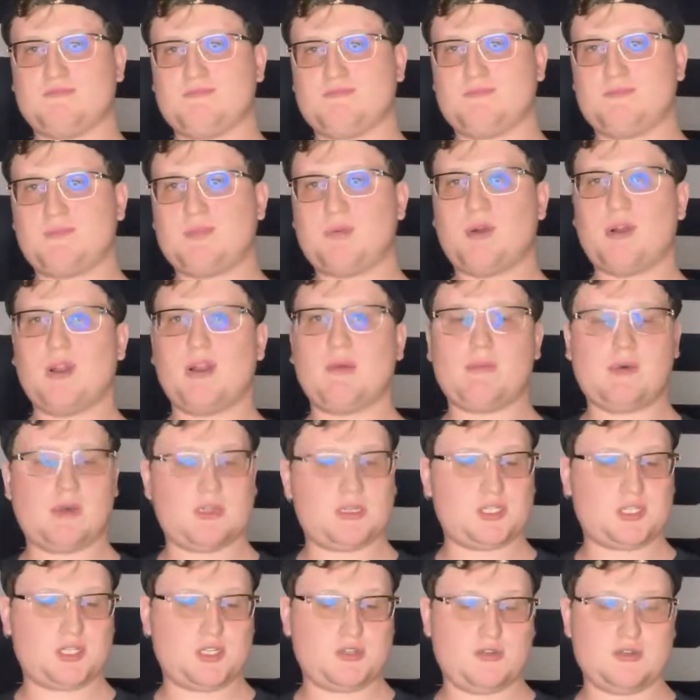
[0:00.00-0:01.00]
pretty
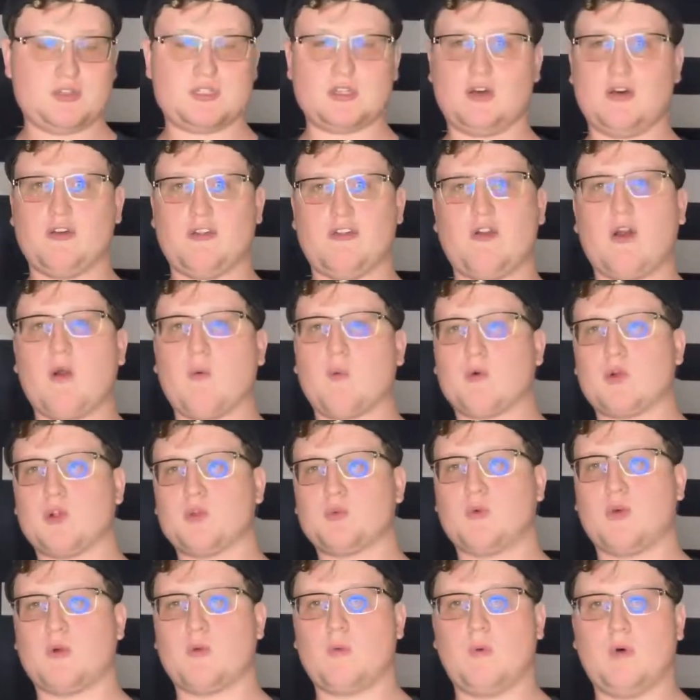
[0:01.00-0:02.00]
much used all throughout World
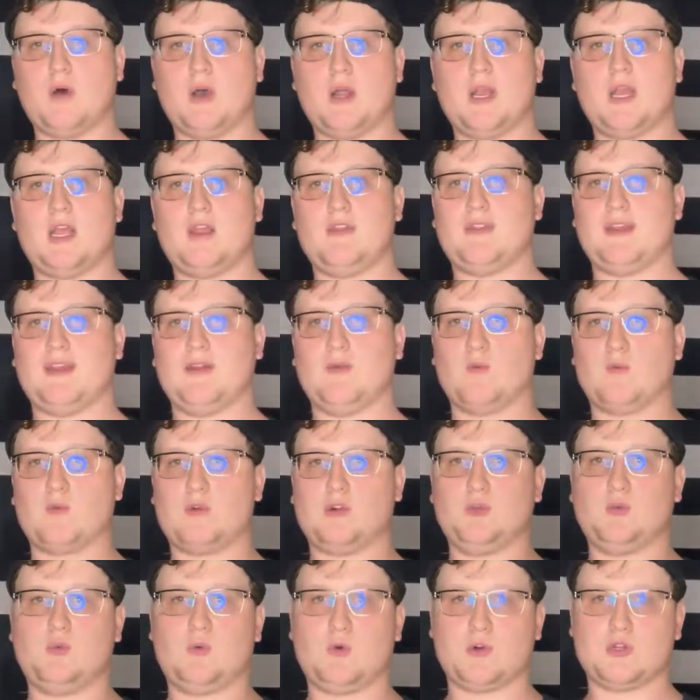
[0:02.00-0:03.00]
War I and then
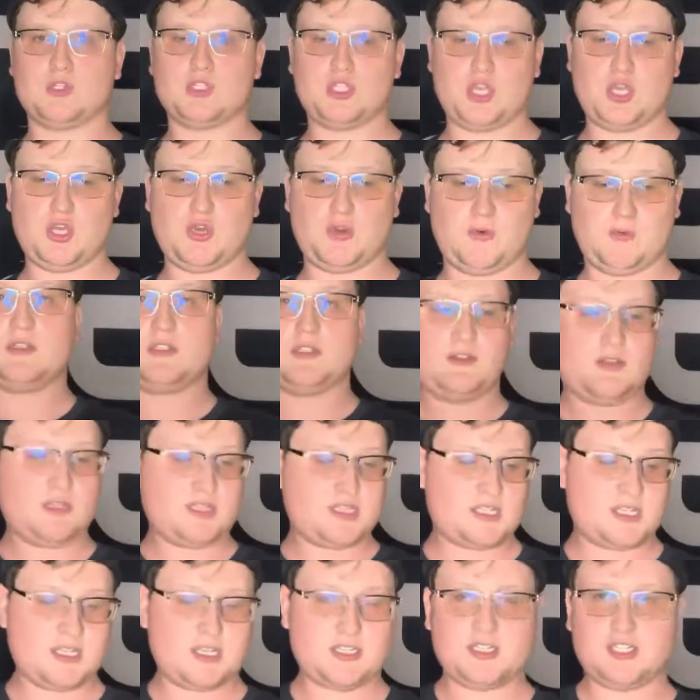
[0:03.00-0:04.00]
World War II. So this
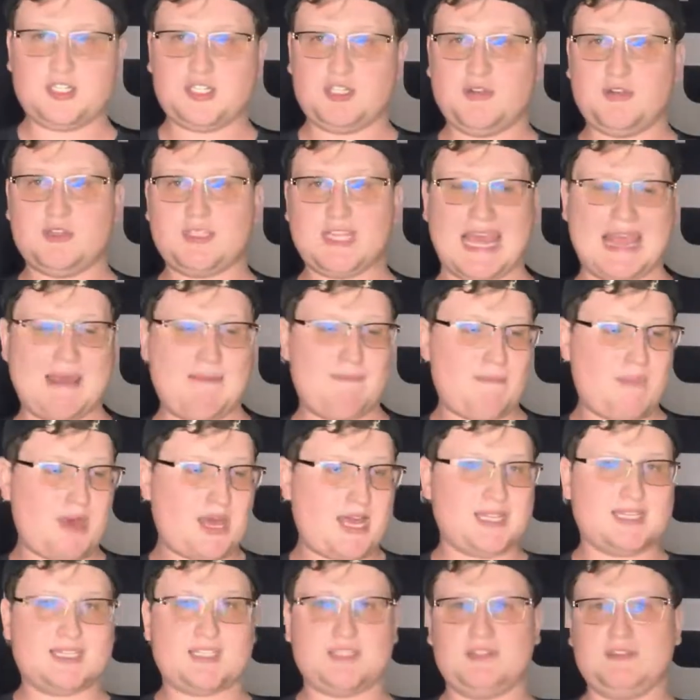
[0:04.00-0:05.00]
thing shoots a
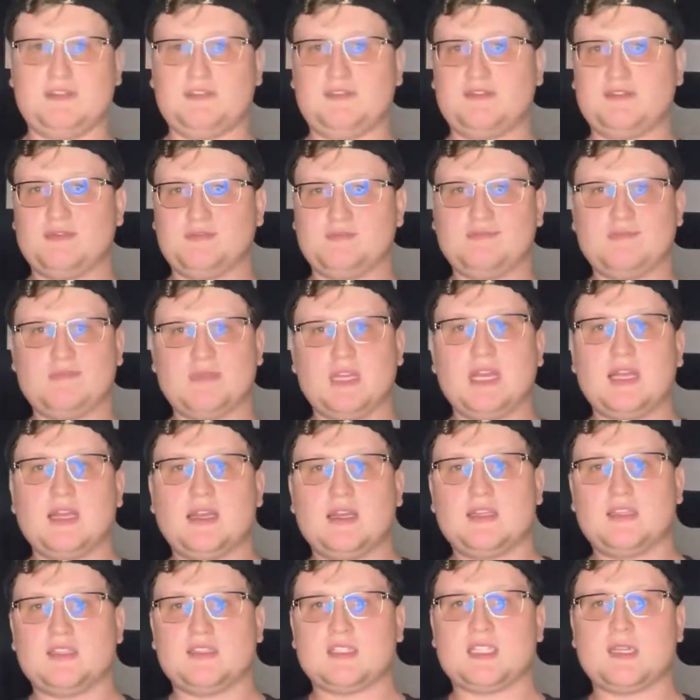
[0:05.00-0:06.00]
massive
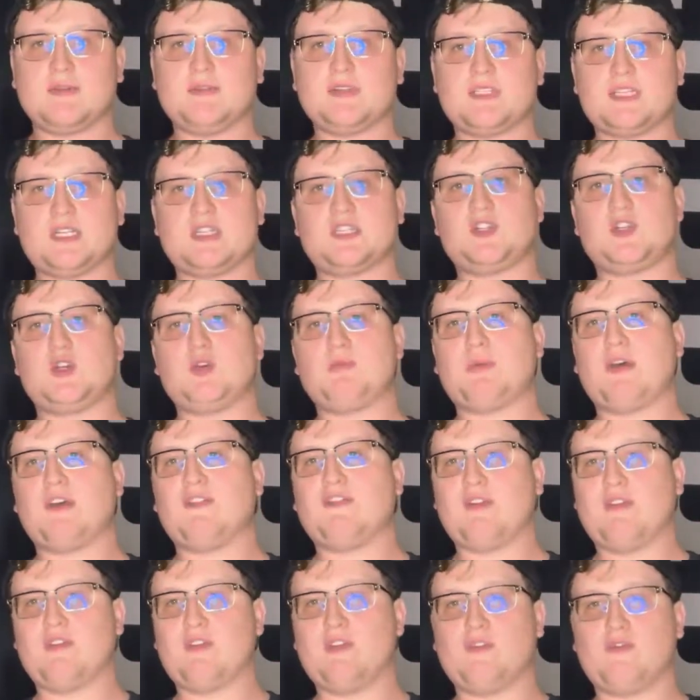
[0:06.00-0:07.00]
7.62 by
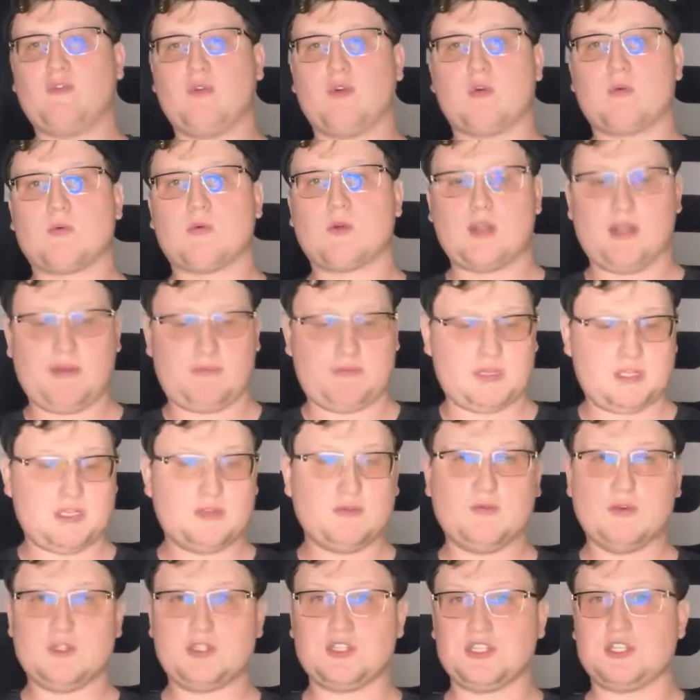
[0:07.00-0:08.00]
54 rimmed,
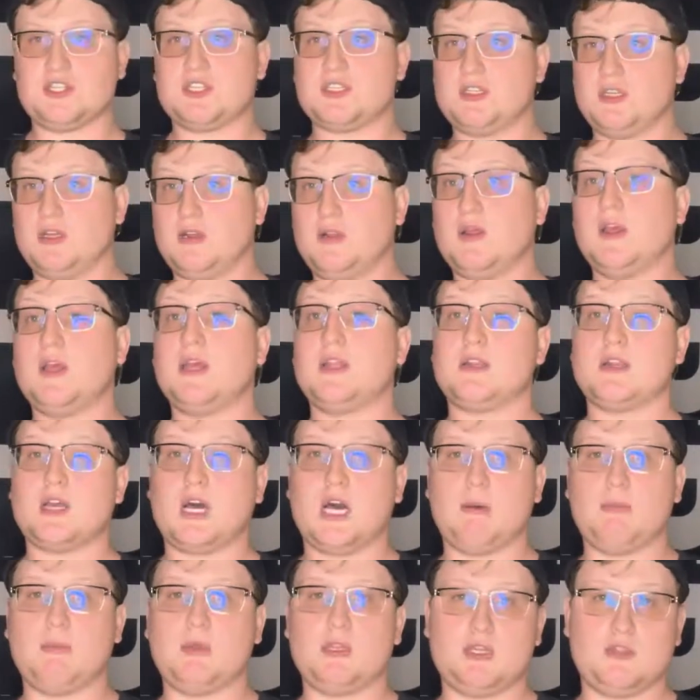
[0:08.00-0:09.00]
which is still in
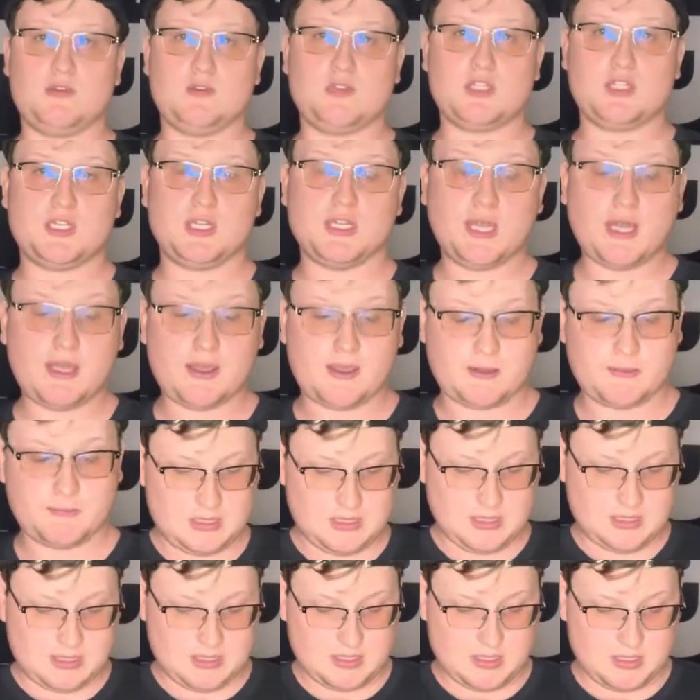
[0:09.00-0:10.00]
common use today.
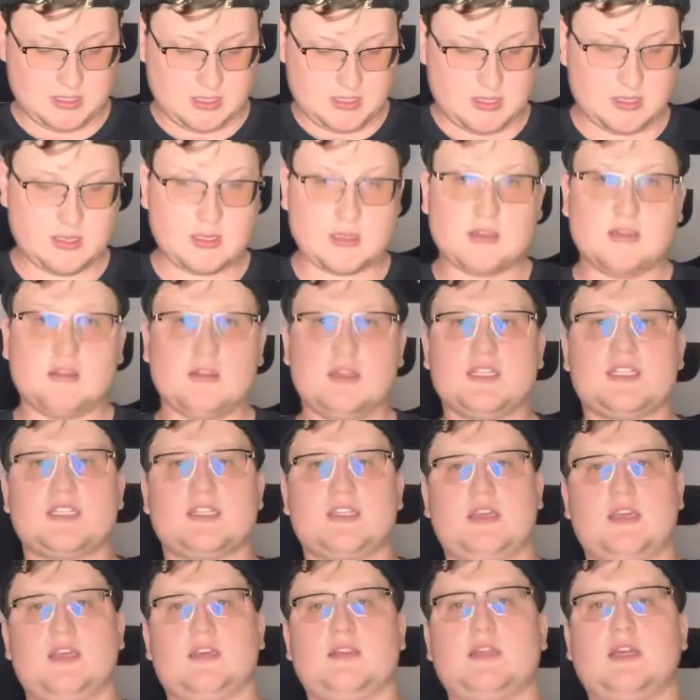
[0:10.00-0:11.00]
This
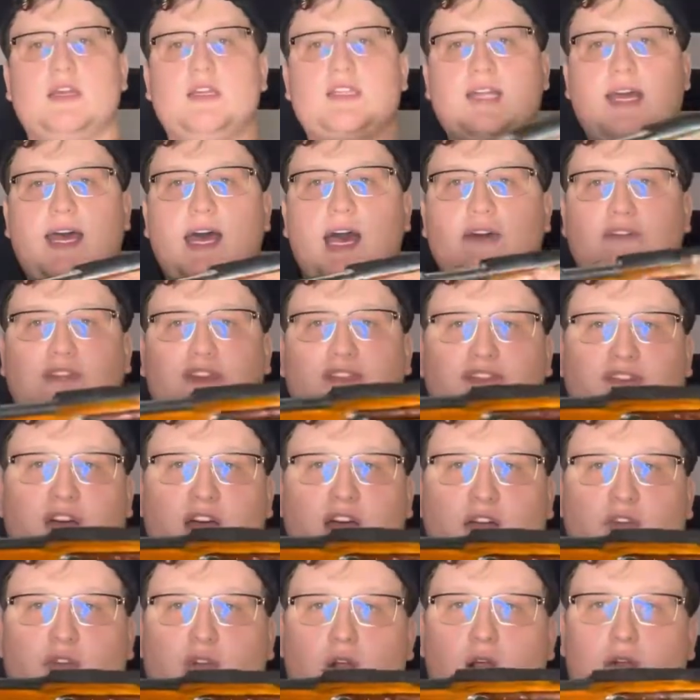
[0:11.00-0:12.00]
thing does have a
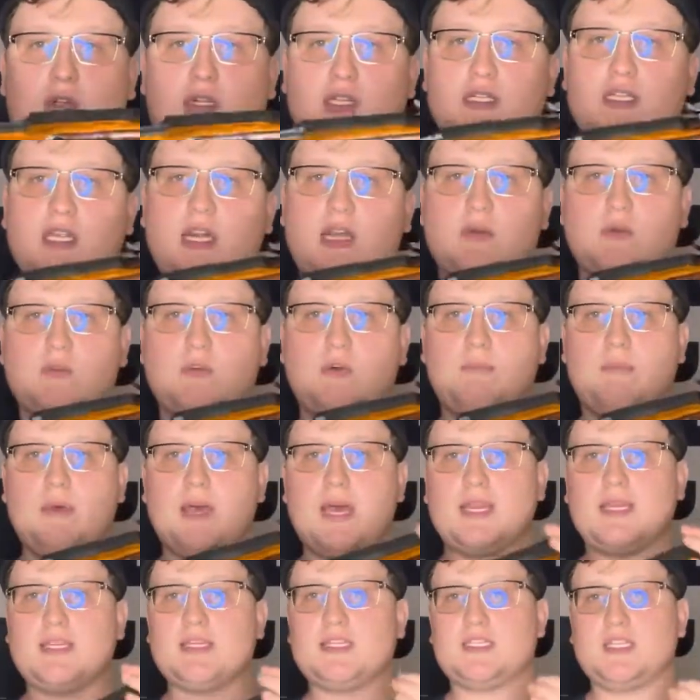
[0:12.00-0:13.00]
5-round integral
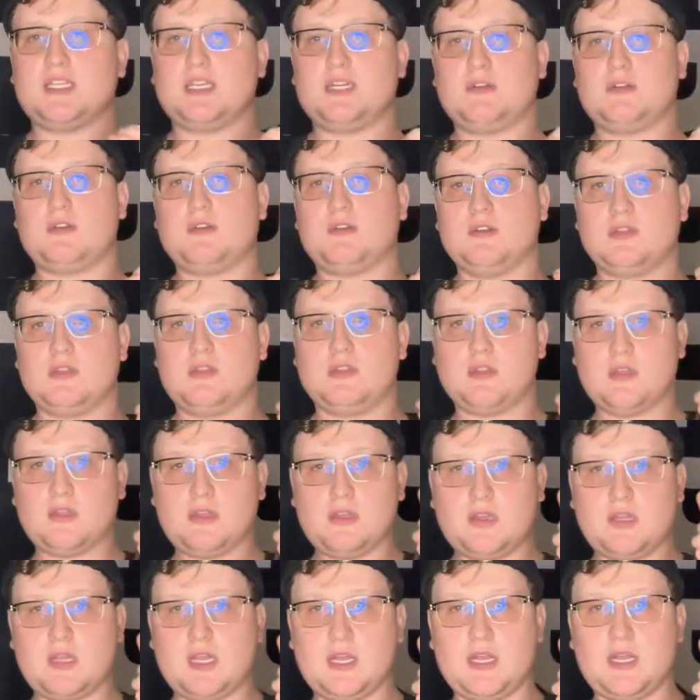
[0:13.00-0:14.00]
magazine.
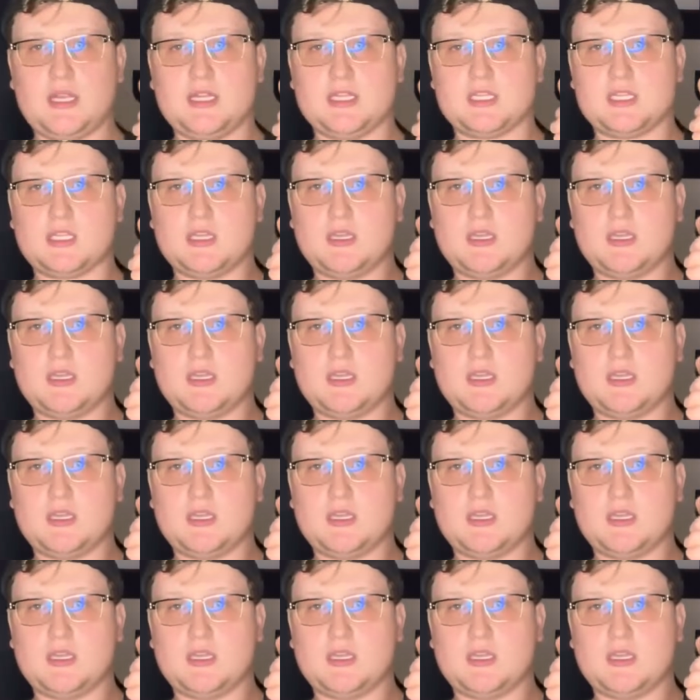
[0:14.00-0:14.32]
It is